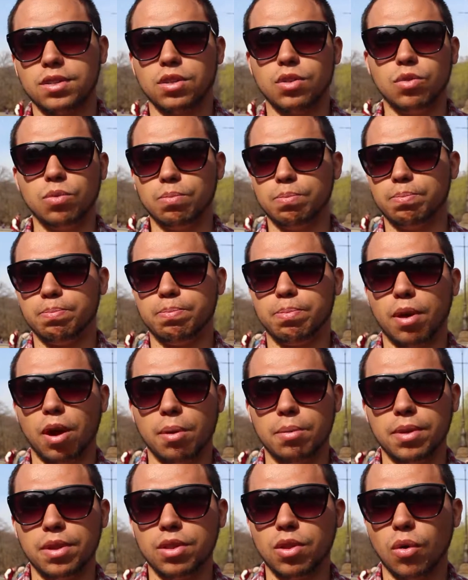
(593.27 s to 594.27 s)
and you
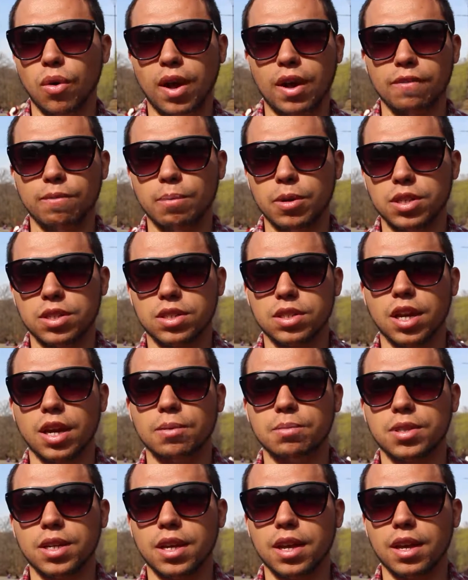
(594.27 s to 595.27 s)
probably don't have much
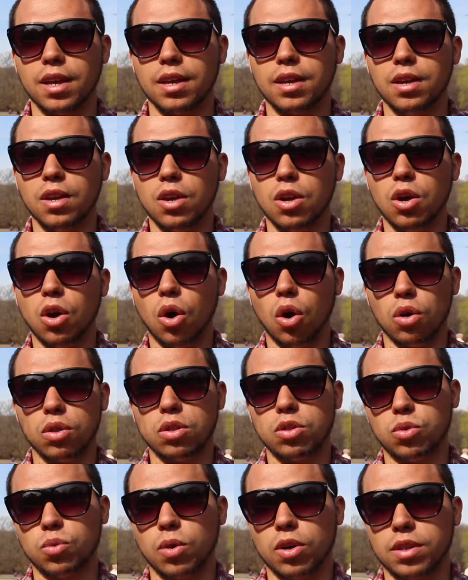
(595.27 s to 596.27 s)
time to get all
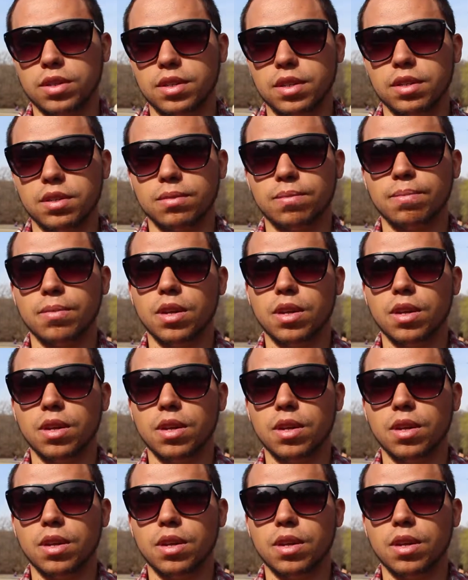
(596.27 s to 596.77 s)
this work done.